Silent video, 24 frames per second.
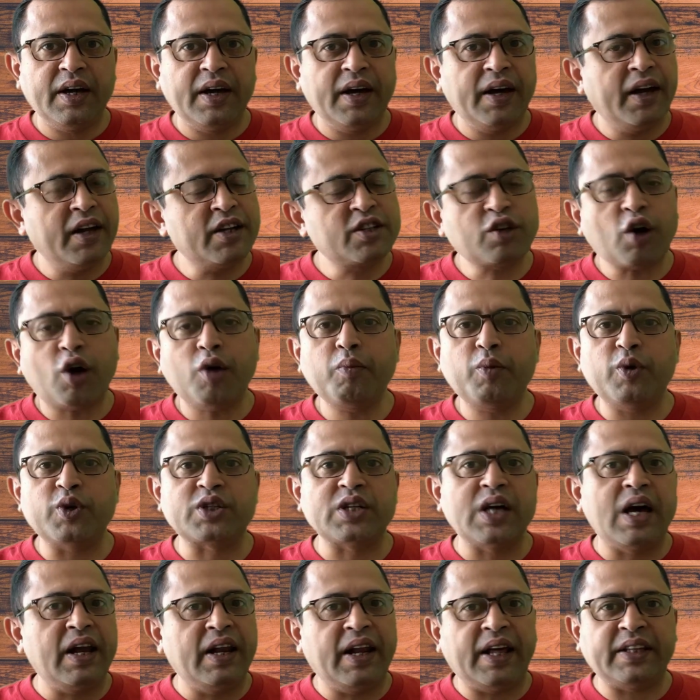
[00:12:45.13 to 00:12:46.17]
It's
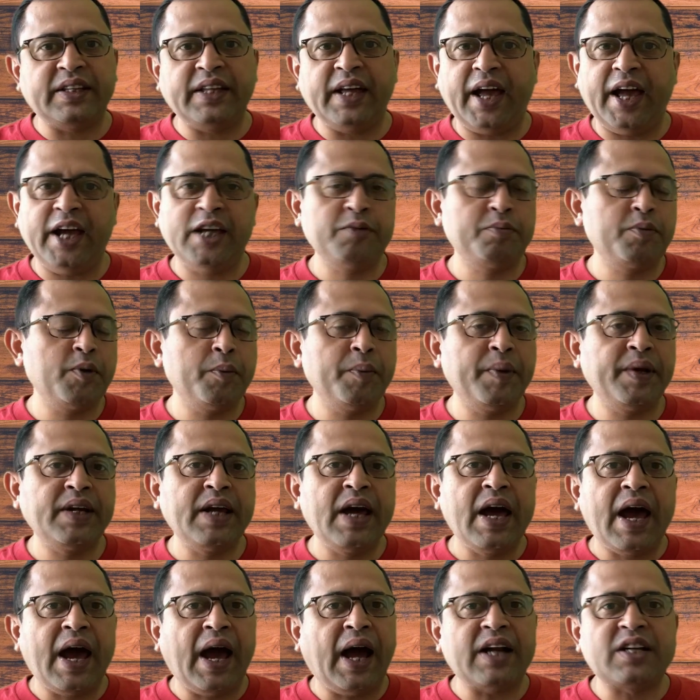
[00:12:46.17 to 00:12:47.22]
almost like the experiment
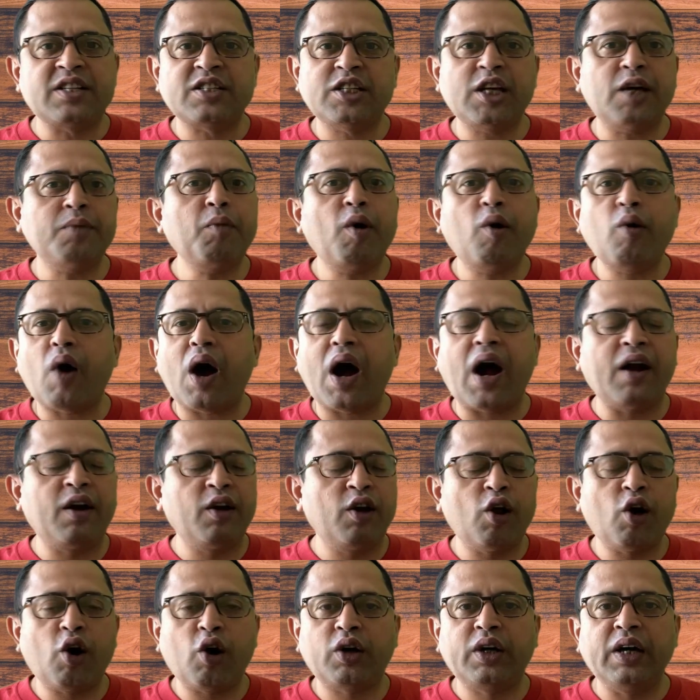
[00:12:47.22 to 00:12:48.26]
had somehow
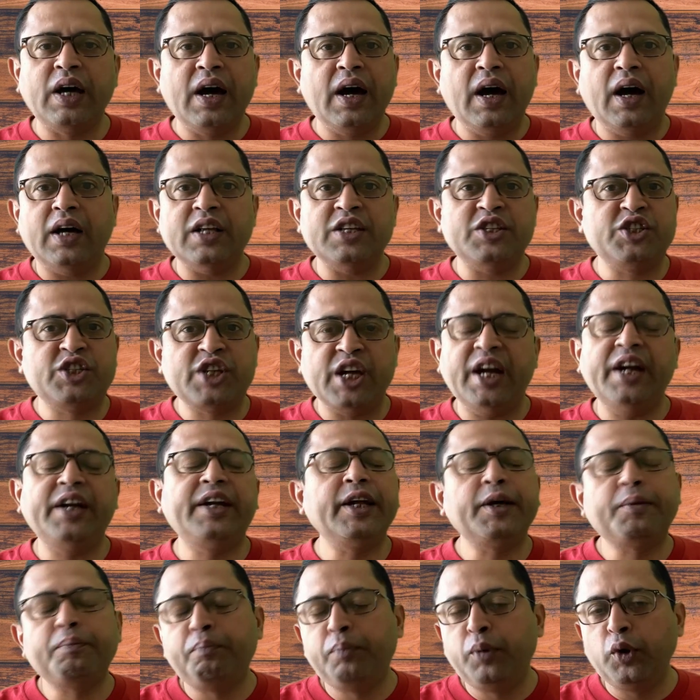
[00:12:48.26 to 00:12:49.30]
unlocked a
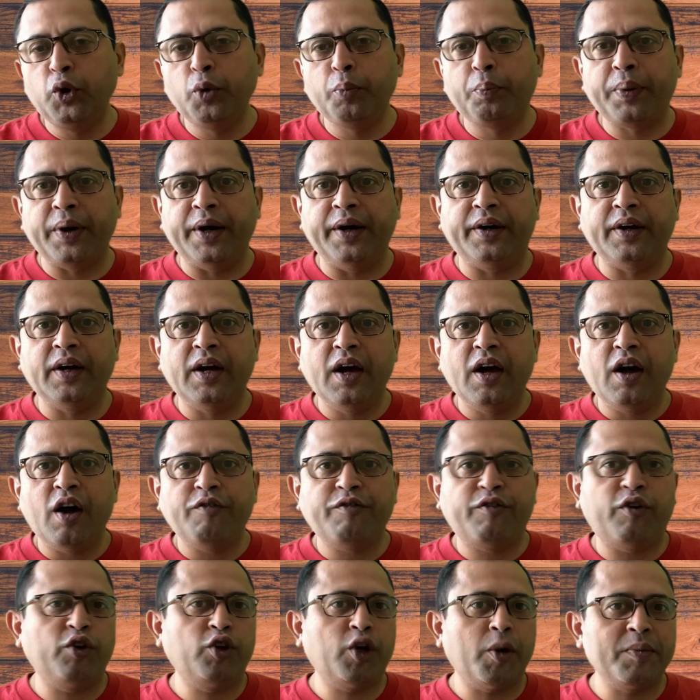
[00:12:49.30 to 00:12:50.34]
genetic blueprint
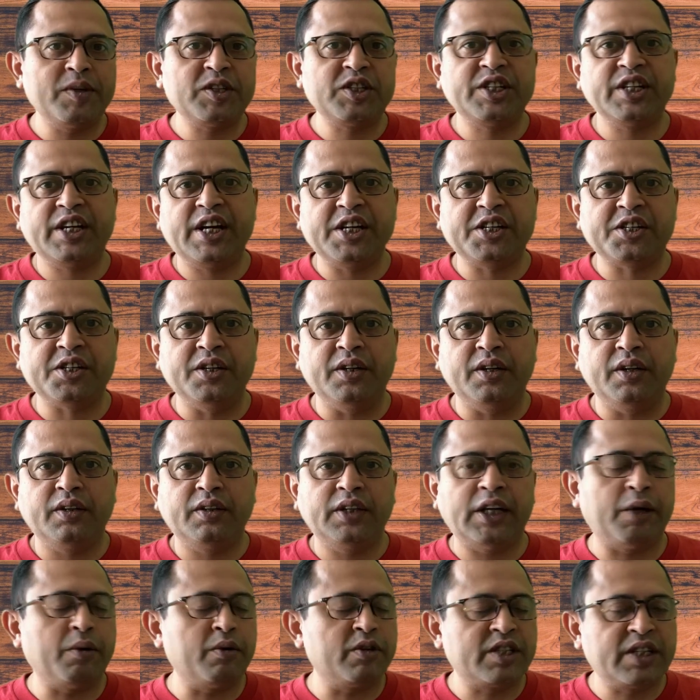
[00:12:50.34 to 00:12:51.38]
for domestication
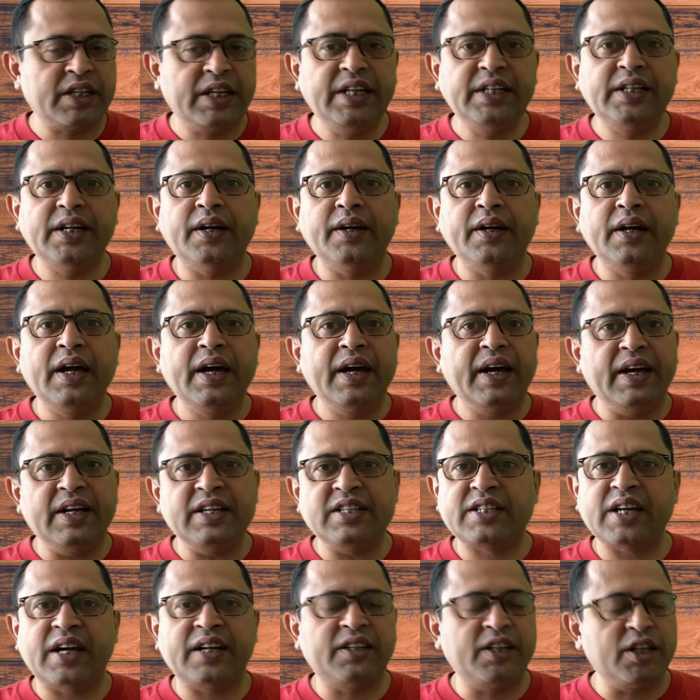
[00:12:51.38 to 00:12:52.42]
that was hidden
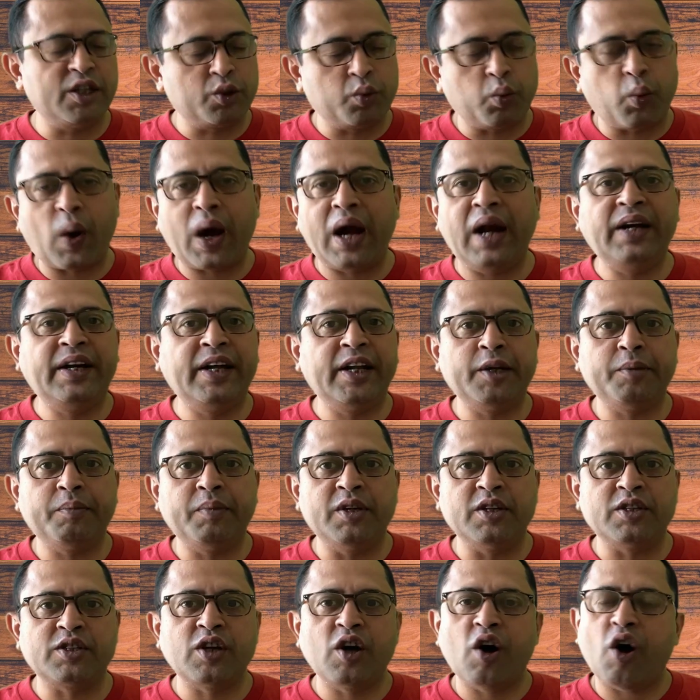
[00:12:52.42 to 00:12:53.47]
inside these wild
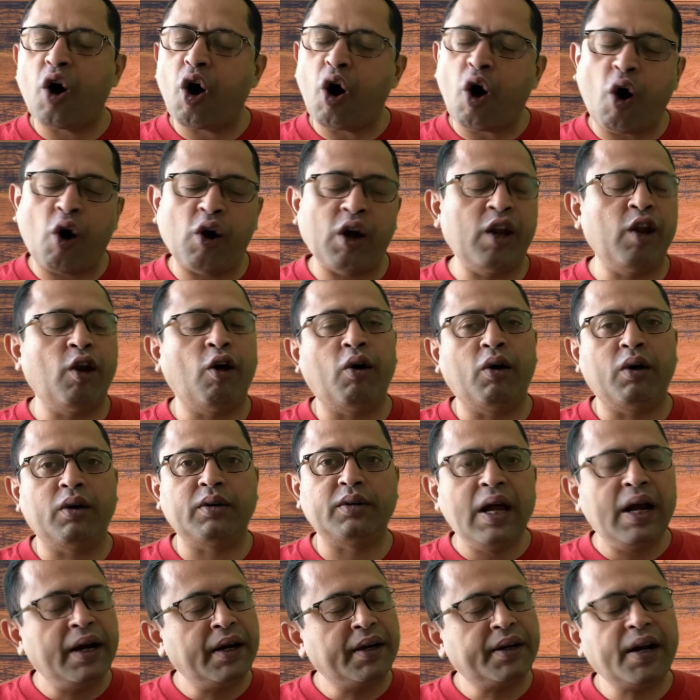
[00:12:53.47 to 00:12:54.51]
animals all along.
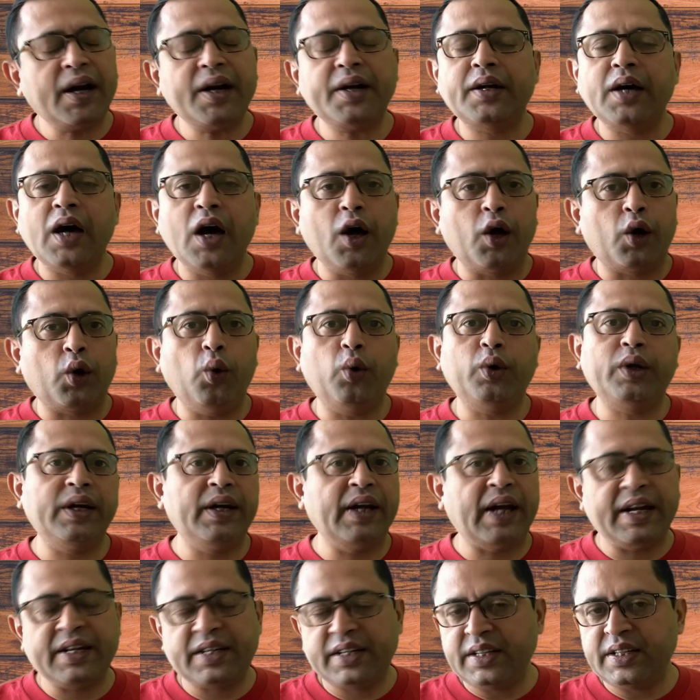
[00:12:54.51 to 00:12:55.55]
Trut wrote in
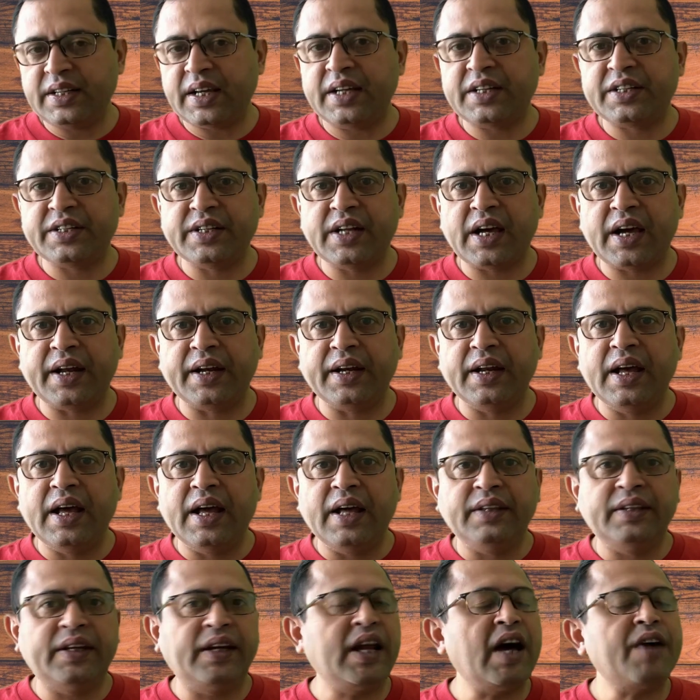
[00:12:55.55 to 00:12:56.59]

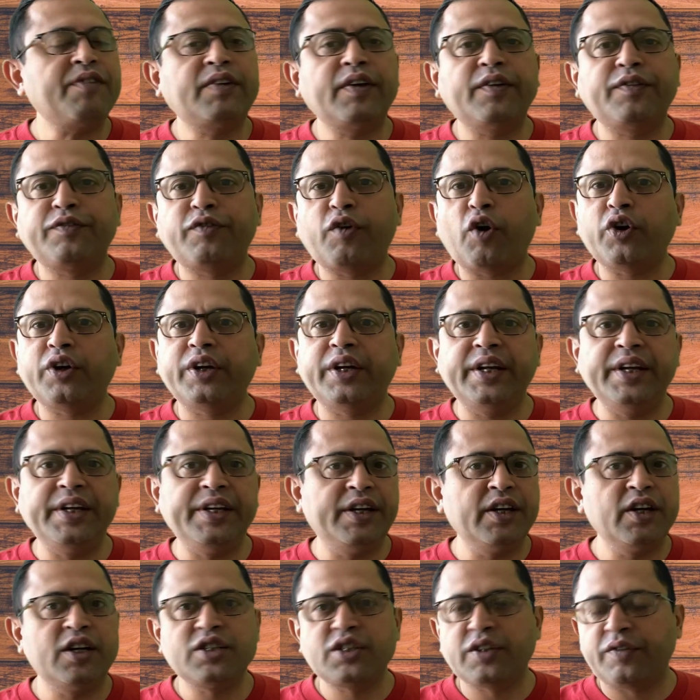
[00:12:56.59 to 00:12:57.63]
1999 that after 40
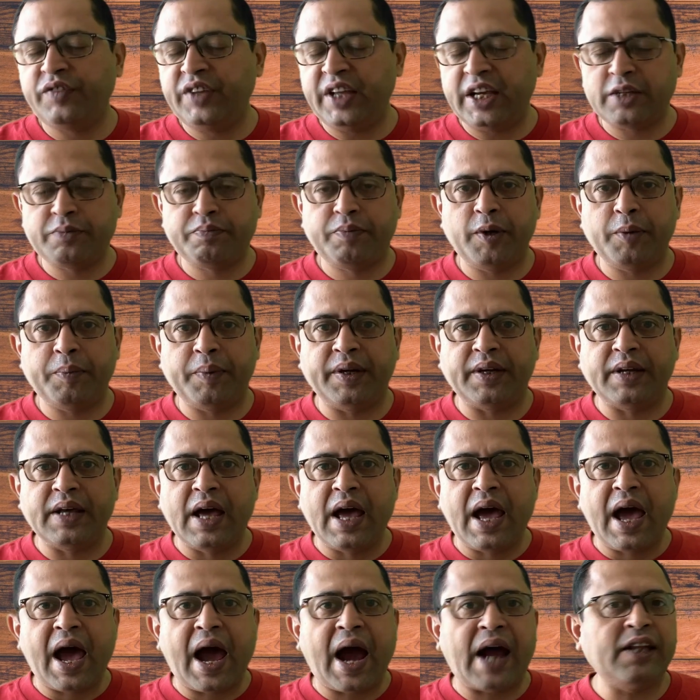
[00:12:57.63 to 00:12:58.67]
years of the experiment
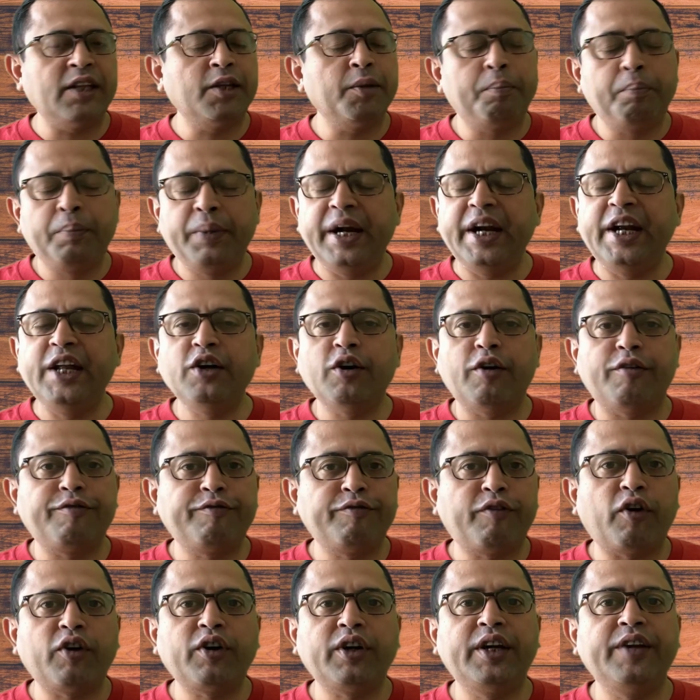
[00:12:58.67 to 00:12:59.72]
and the breeding of
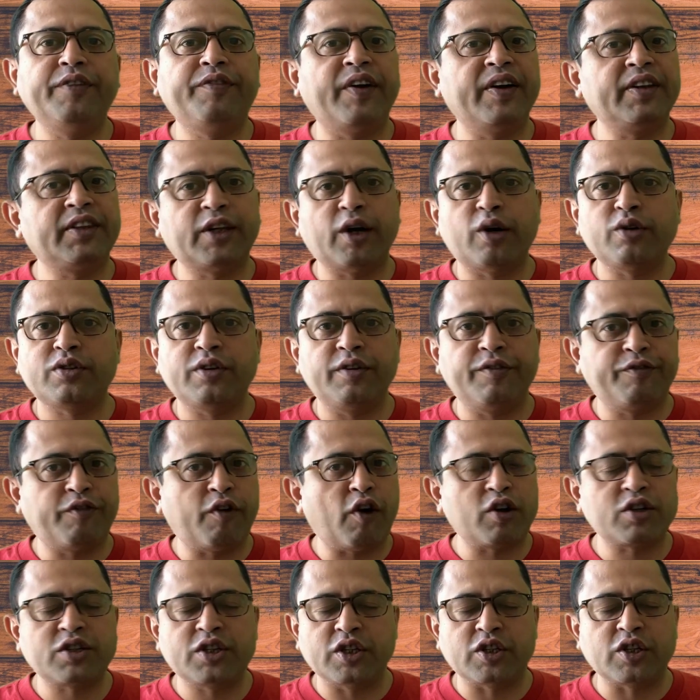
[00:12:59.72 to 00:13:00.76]
45,000
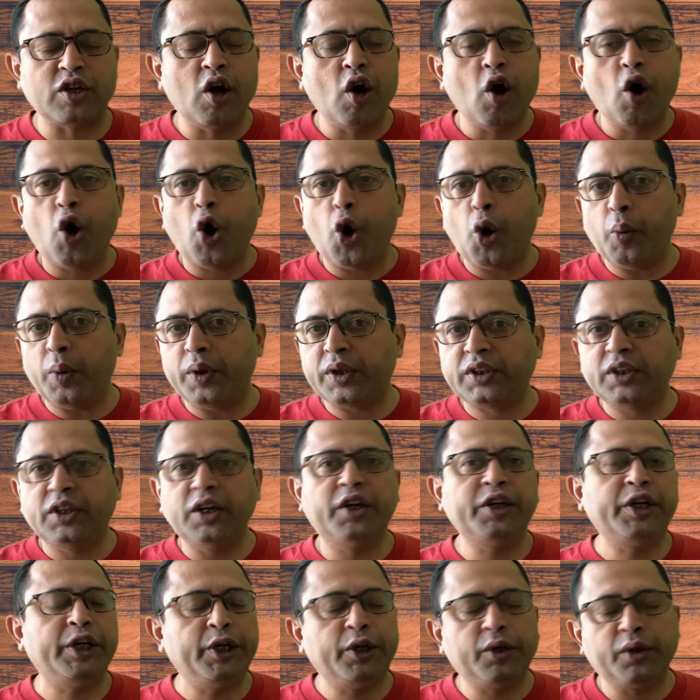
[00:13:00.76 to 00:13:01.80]
foxes over
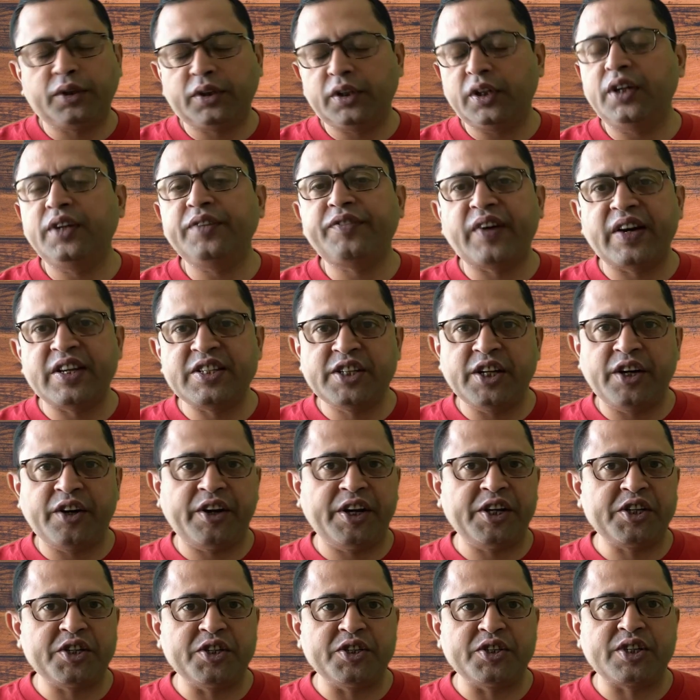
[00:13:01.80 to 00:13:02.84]
30 to 35
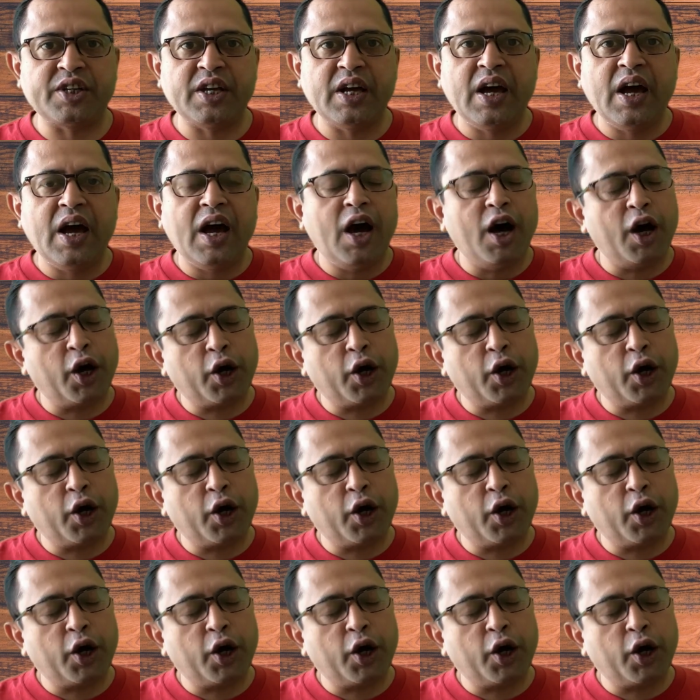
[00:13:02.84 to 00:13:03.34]
generations, a